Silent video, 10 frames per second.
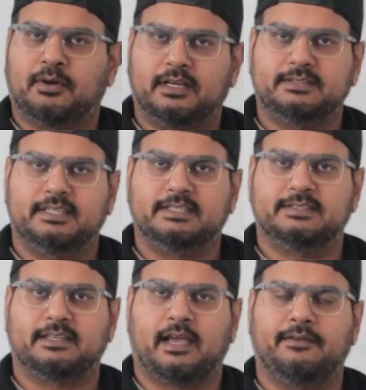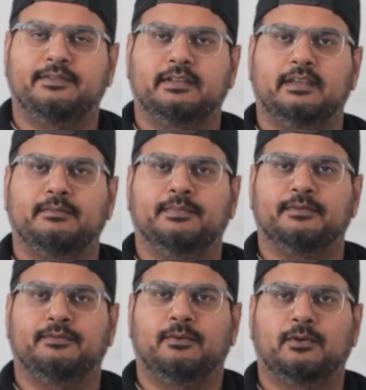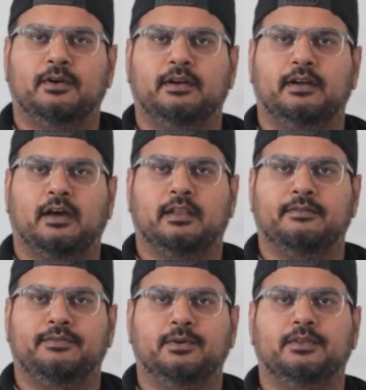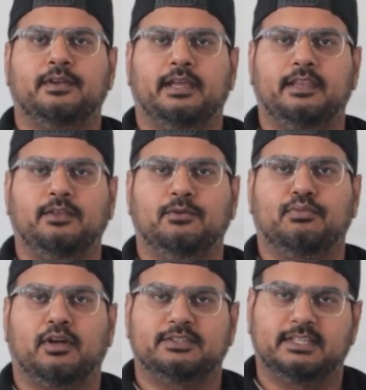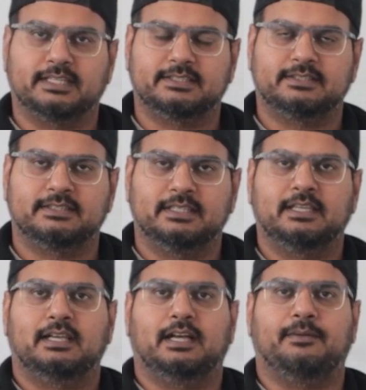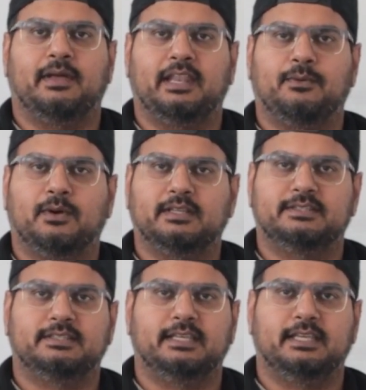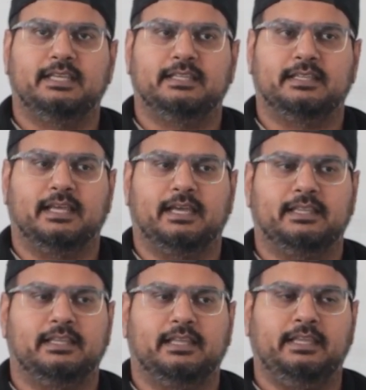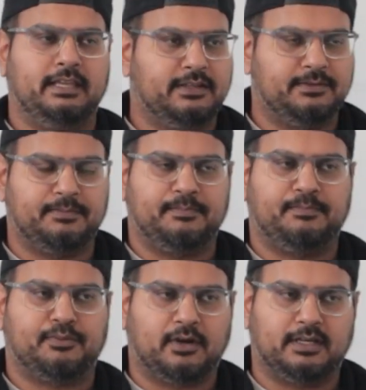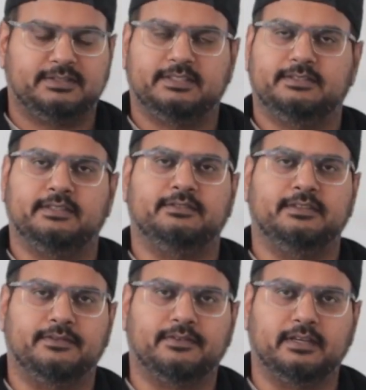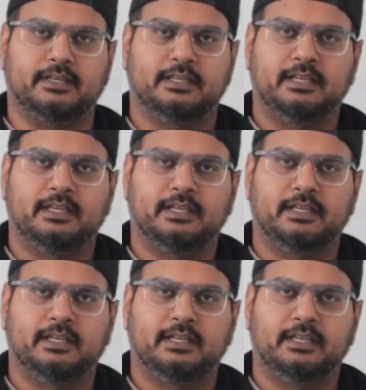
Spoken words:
process, I've done it before on a few other ADU projects, and I want to say that each process is different.